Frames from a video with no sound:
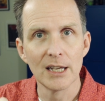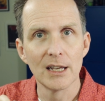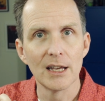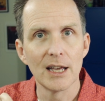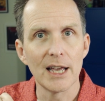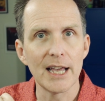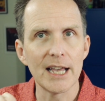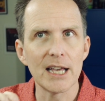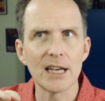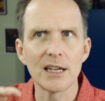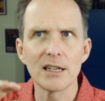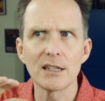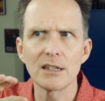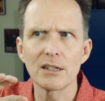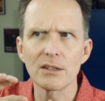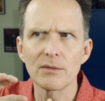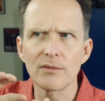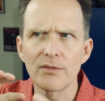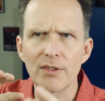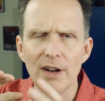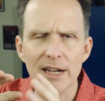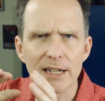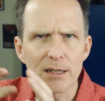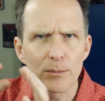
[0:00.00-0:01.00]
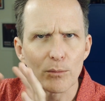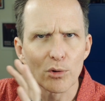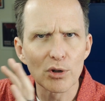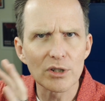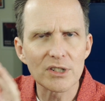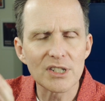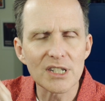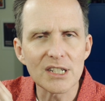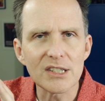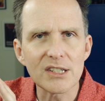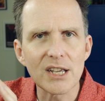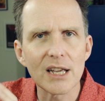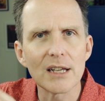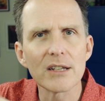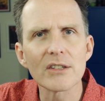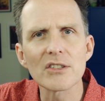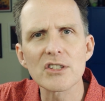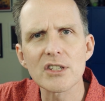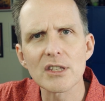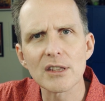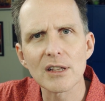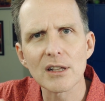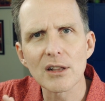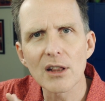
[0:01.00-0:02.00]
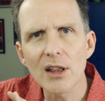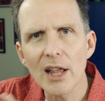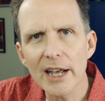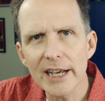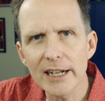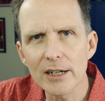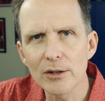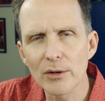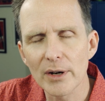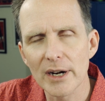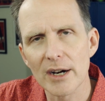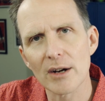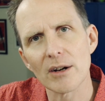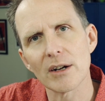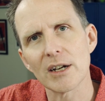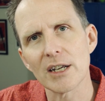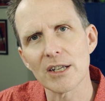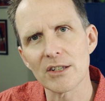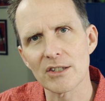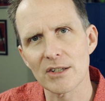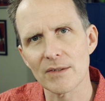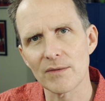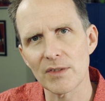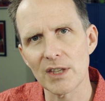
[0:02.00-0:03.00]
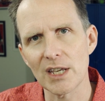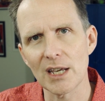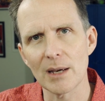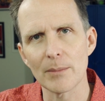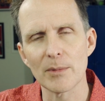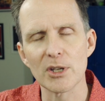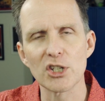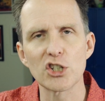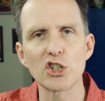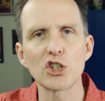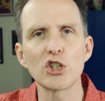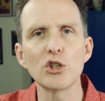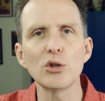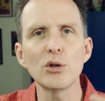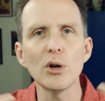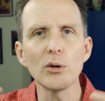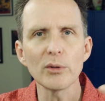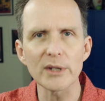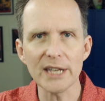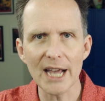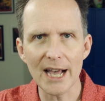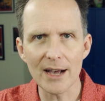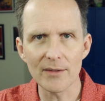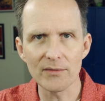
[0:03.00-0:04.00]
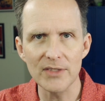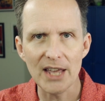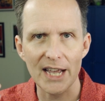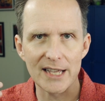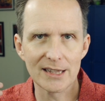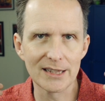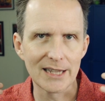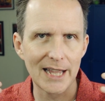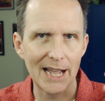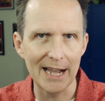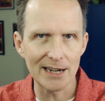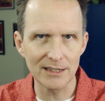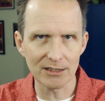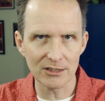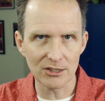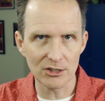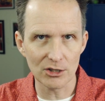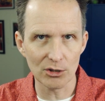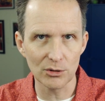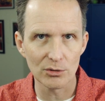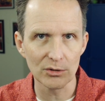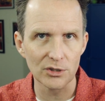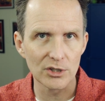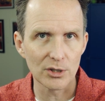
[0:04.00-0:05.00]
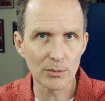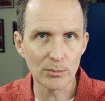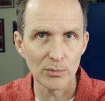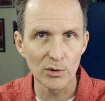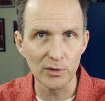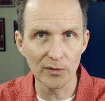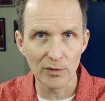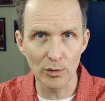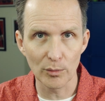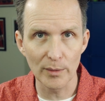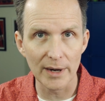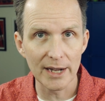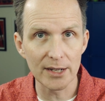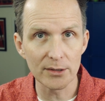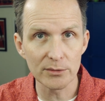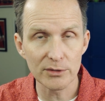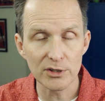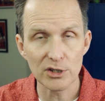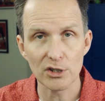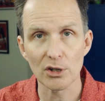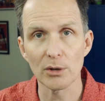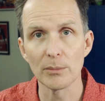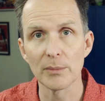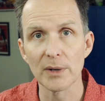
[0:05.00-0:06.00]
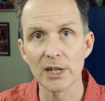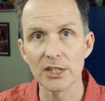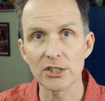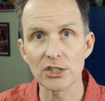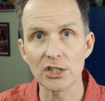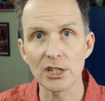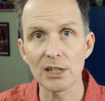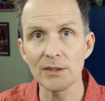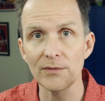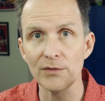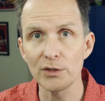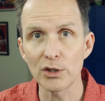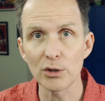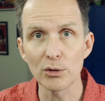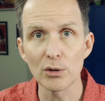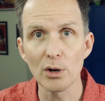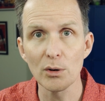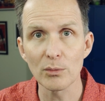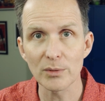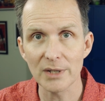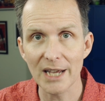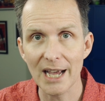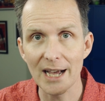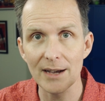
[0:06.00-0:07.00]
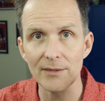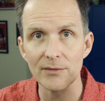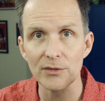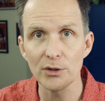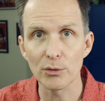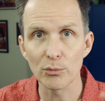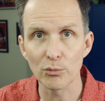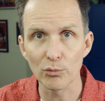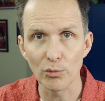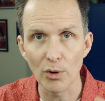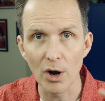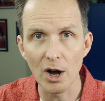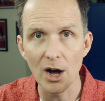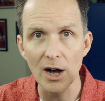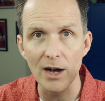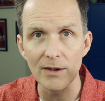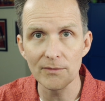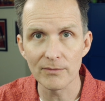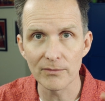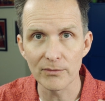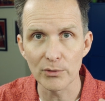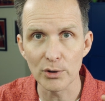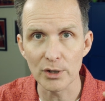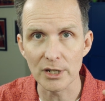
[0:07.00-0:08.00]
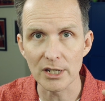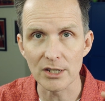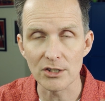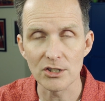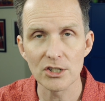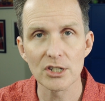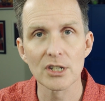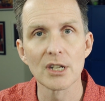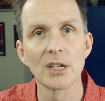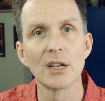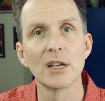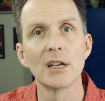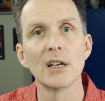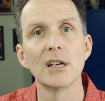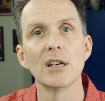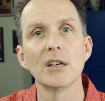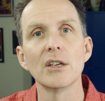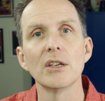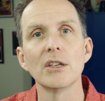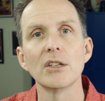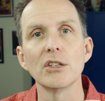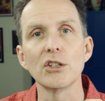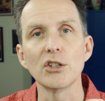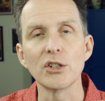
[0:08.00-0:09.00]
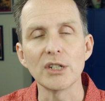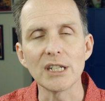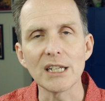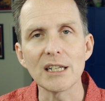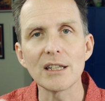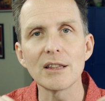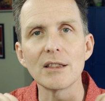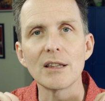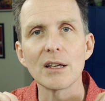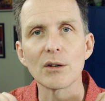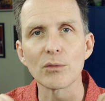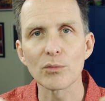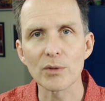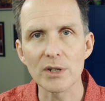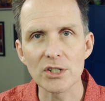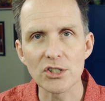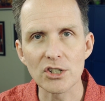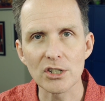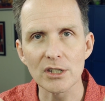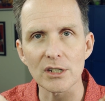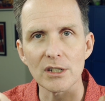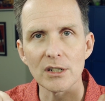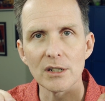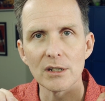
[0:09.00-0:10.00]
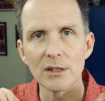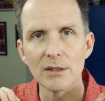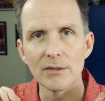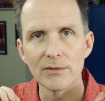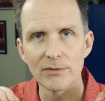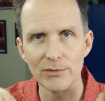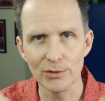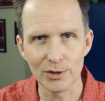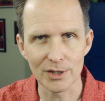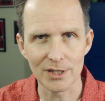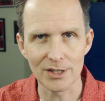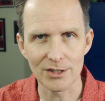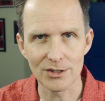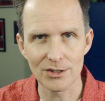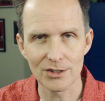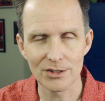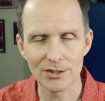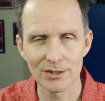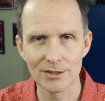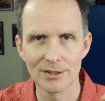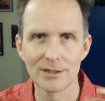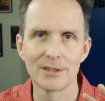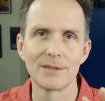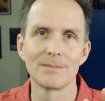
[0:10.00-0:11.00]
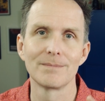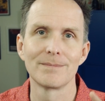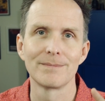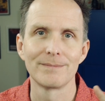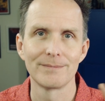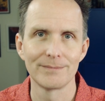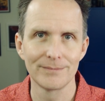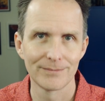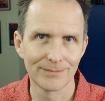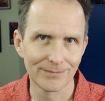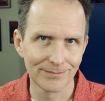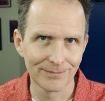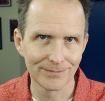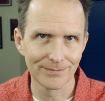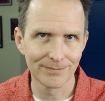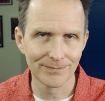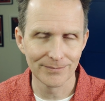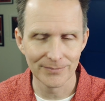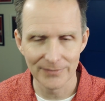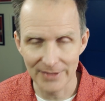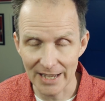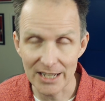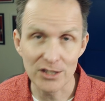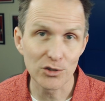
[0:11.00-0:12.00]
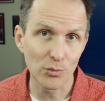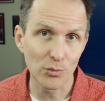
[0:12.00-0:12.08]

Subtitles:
and finding more details in the lighter areas of the image. You don't have that latitude to move around so much if you don't have the raw footage. You need the original footage. That's